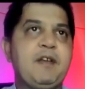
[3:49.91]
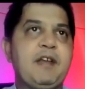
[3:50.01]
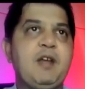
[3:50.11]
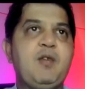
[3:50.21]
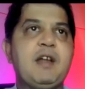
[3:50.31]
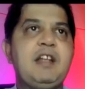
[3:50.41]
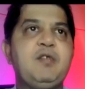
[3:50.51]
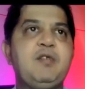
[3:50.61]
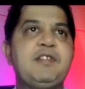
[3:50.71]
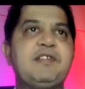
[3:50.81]
And now what I'll
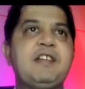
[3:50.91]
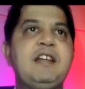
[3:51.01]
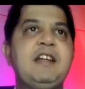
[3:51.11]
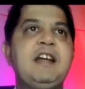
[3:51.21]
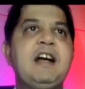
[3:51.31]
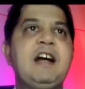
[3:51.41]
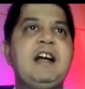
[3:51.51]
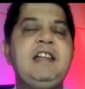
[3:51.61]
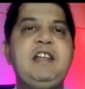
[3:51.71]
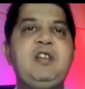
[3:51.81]
do is,
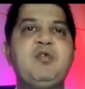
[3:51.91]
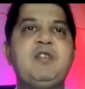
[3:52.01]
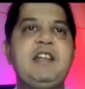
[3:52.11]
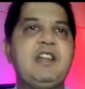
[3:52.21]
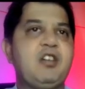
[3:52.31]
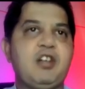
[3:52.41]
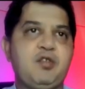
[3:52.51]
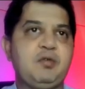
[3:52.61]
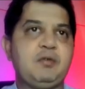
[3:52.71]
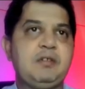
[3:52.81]
I need to create a cartoon.